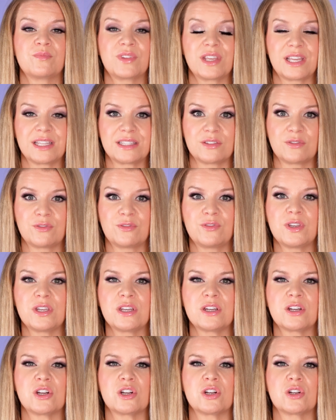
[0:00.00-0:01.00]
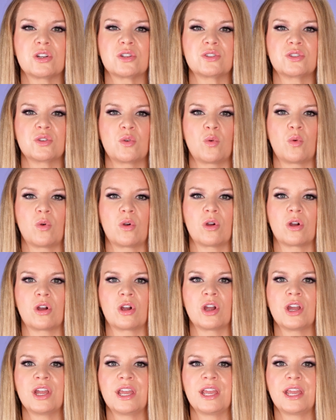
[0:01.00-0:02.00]
its fears
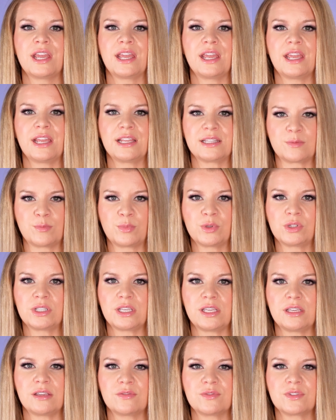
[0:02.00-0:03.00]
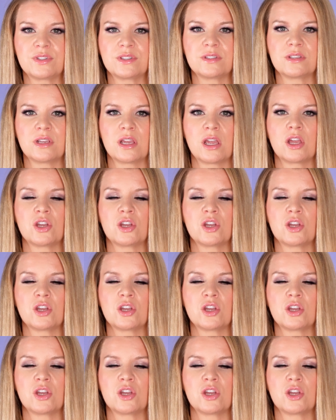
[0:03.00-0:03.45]
or its beliefs.